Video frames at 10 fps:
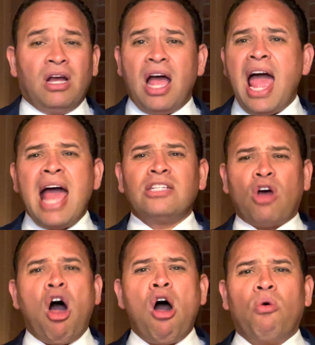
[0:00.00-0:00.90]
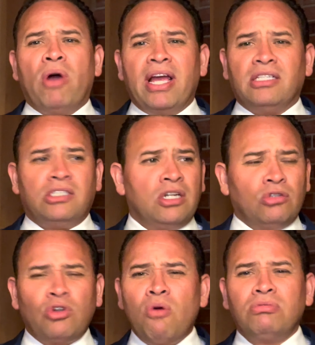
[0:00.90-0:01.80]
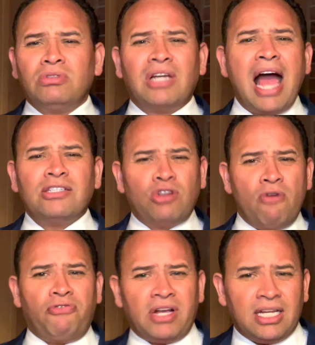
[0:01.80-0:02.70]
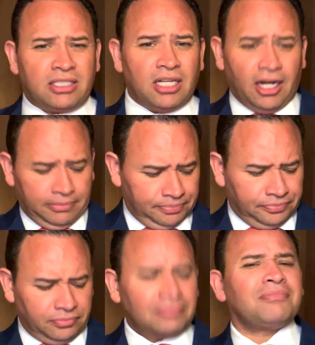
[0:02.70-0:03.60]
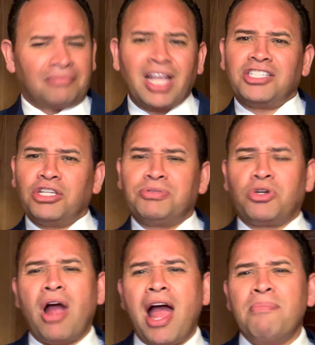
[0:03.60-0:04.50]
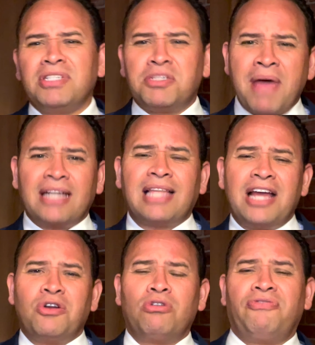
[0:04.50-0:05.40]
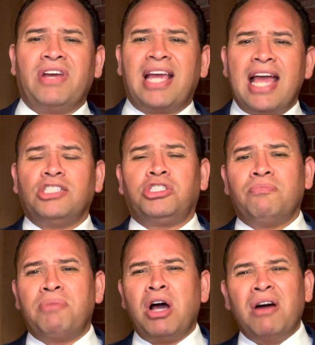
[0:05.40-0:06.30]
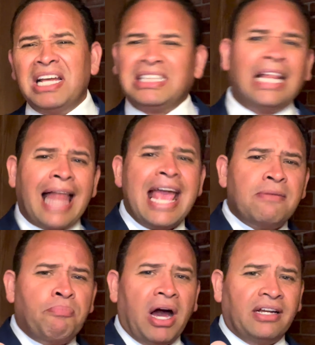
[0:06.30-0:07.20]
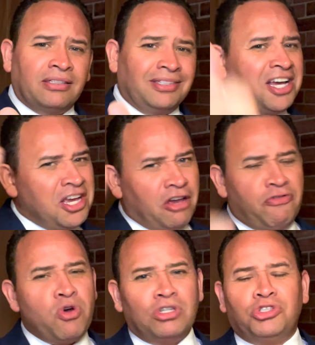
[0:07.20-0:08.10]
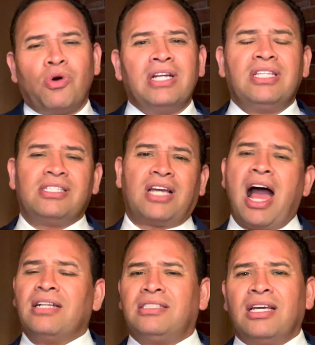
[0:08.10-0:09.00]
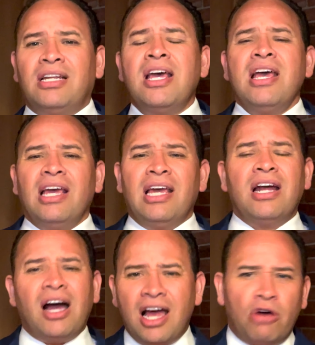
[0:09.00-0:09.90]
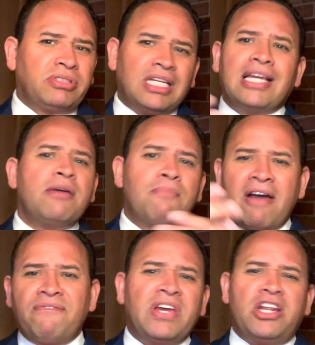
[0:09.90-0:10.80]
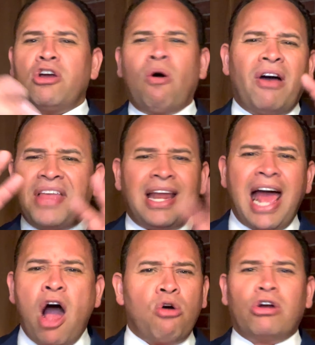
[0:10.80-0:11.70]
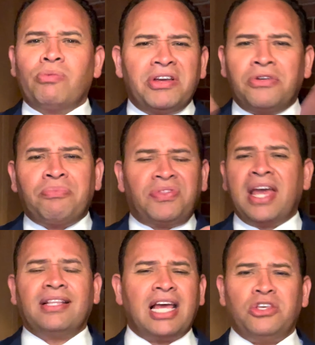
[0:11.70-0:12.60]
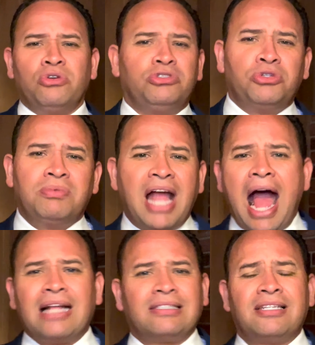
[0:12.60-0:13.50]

As always, don't forget to subscribe, smack that notification bell, hit the like button if you enjoyed this content. It helps to get my video on that algorithm thing that YouTube got.